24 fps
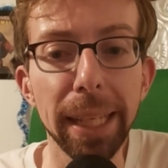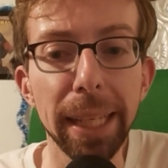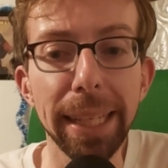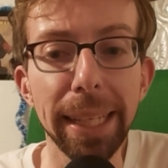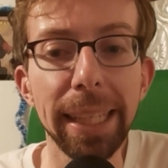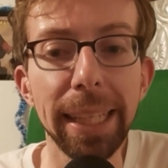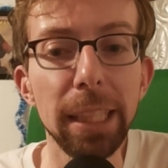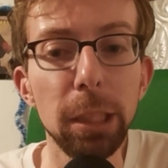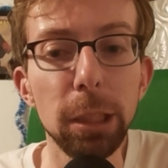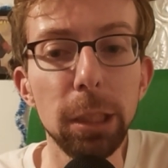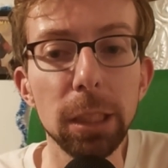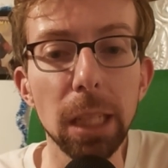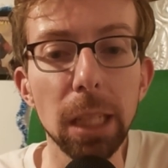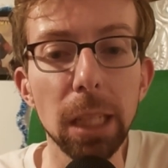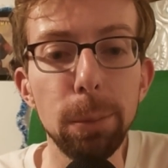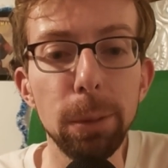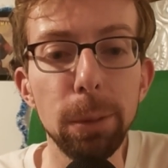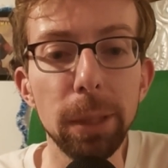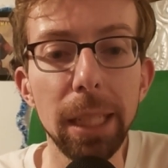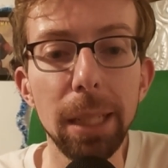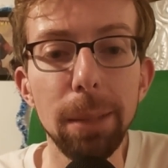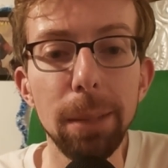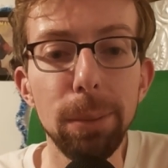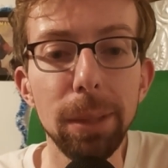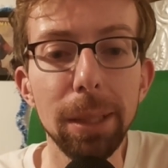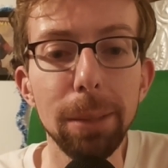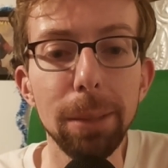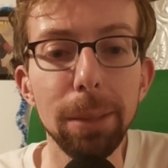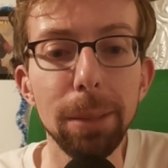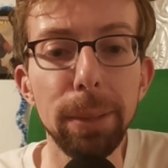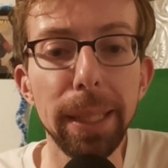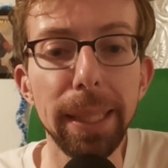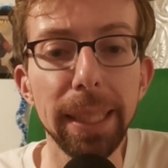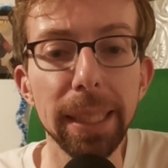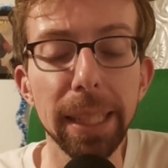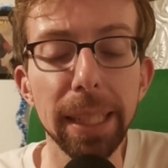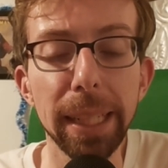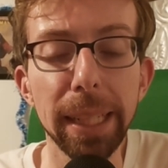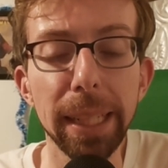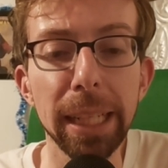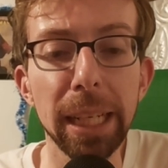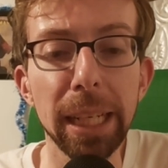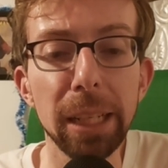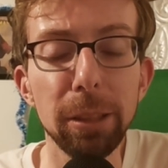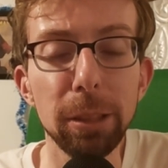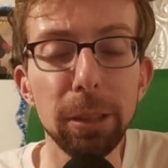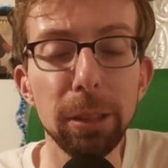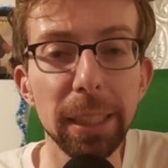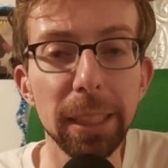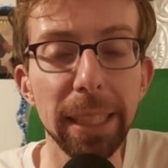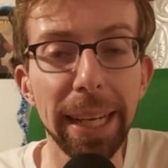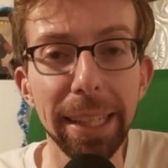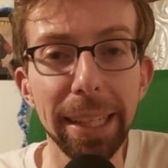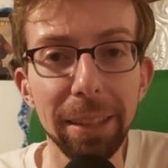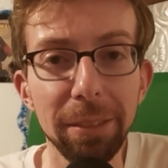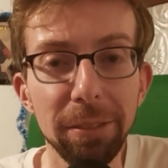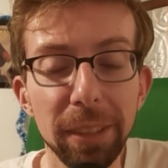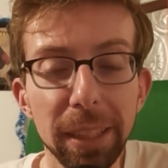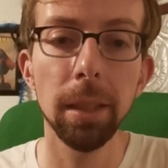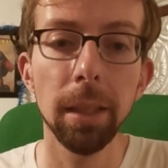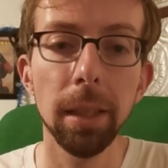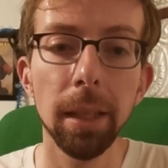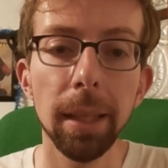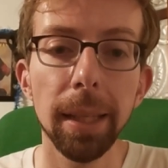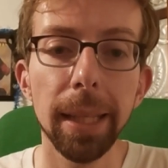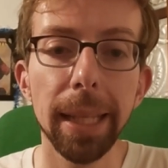in any job, you keep your opinion ideology out of it.